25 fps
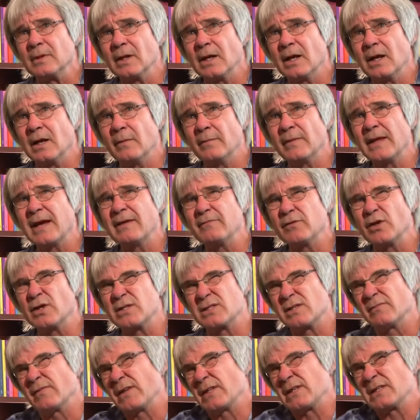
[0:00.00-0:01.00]
They have
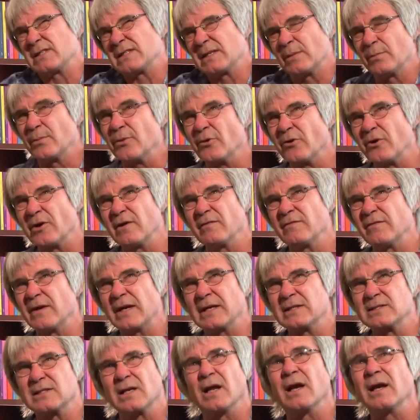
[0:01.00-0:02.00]
lots of other temporary
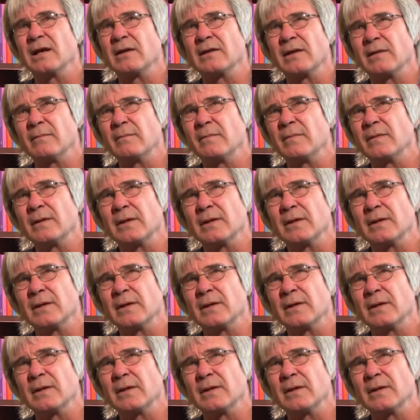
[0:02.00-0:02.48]
effects, like they